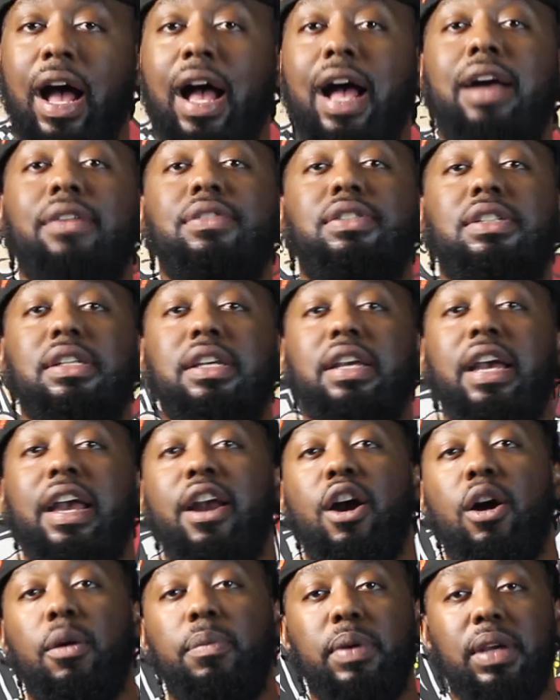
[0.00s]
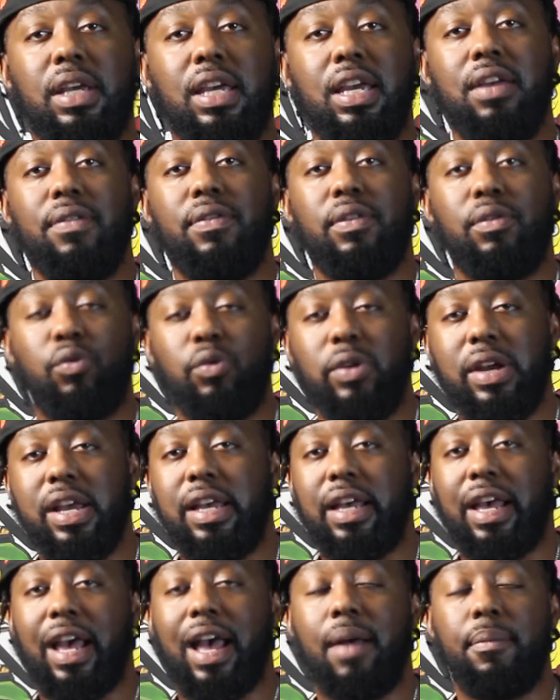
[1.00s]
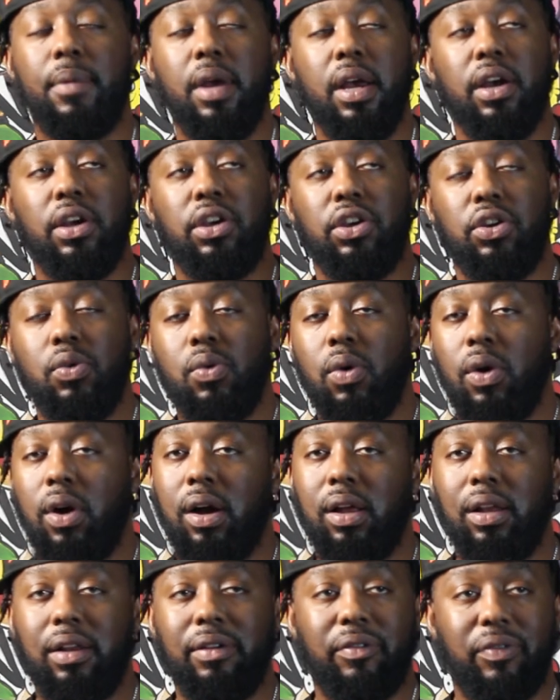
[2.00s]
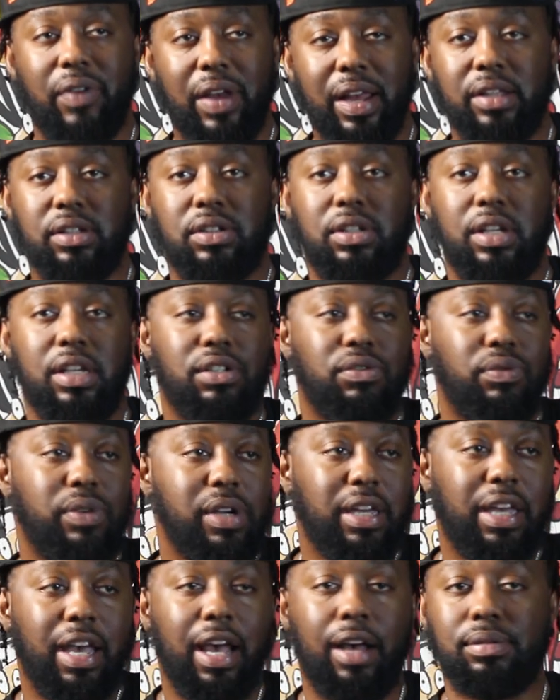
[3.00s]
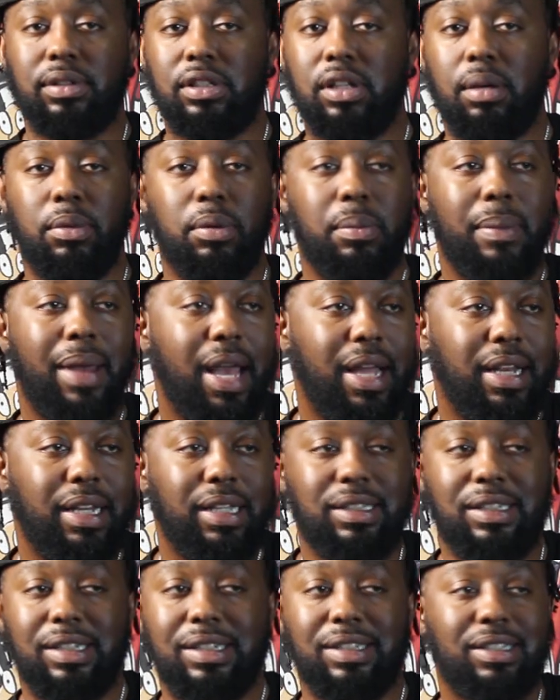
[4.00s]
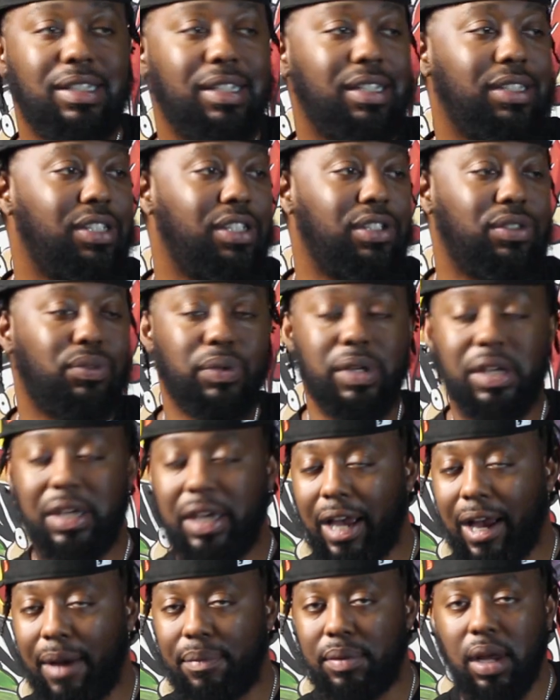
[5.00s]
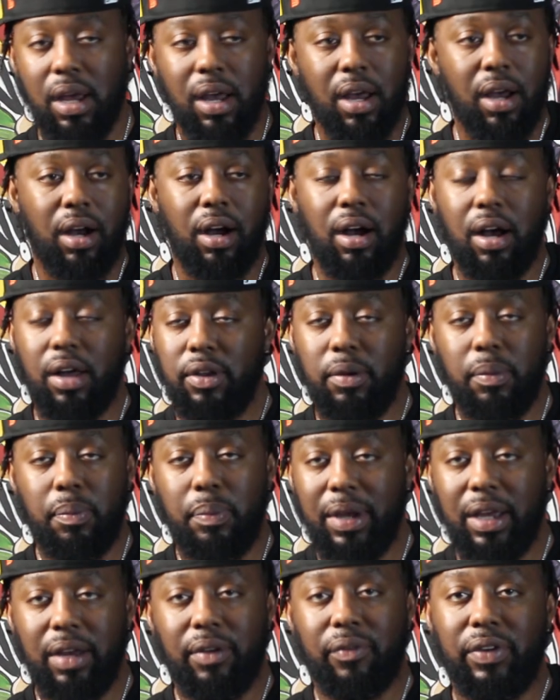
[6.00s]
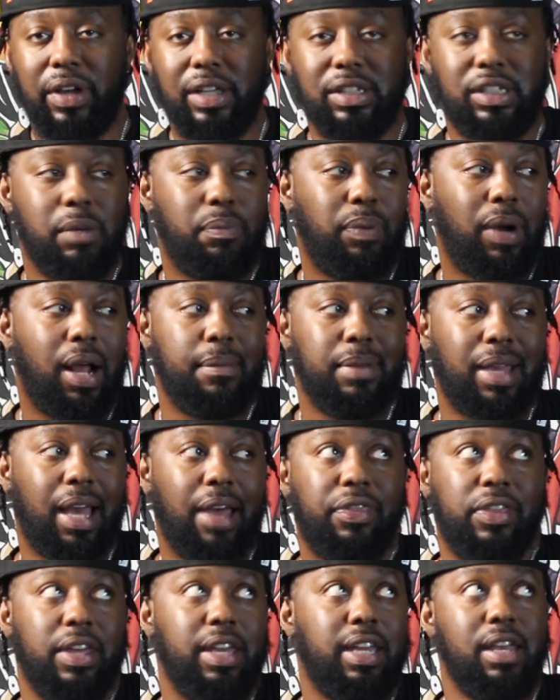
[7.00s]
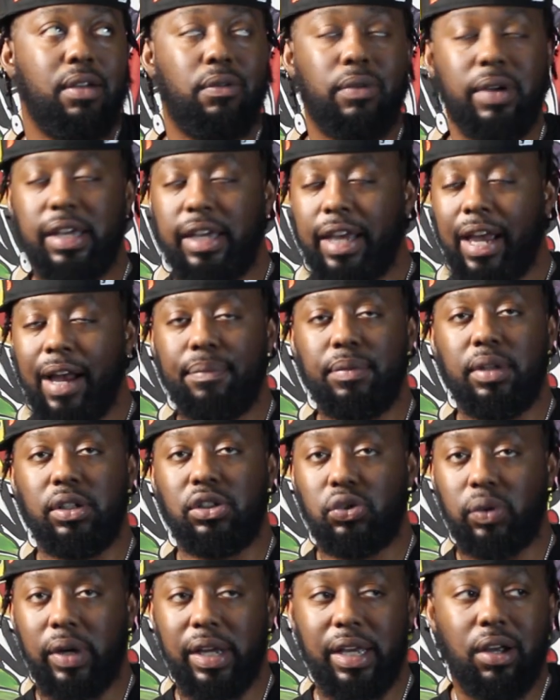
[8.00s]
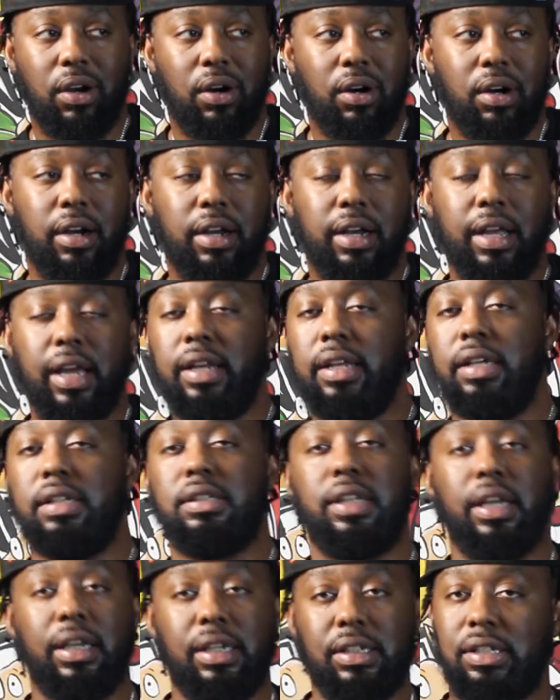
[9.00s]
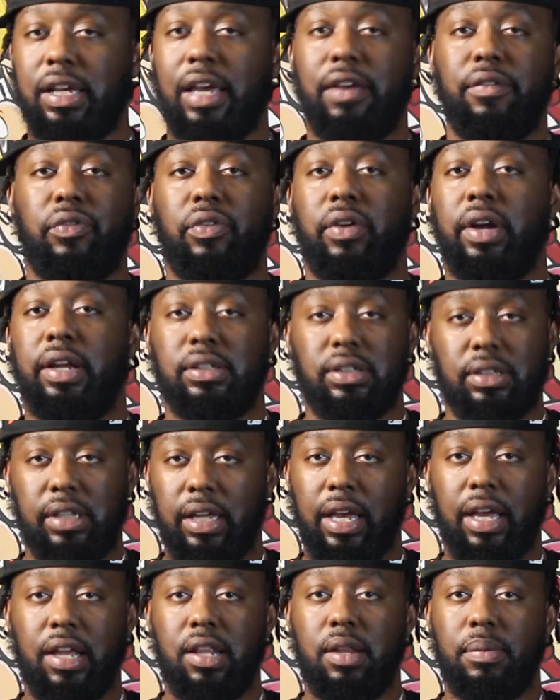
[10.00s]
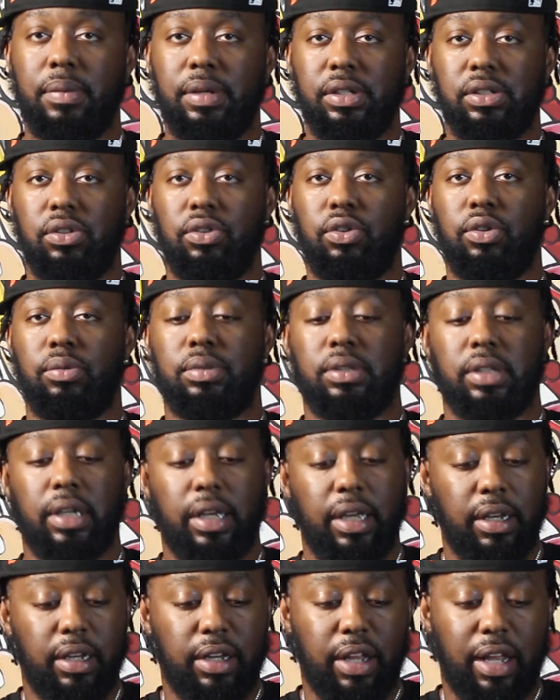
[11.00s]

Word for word: I've seen ARP even recap URL events. He's recapped Summer Madnesses, he's recapped other big events. He probably, I think he recapped the Drake card. And these niggas ain't friends, they enemies. You know what I'm saying?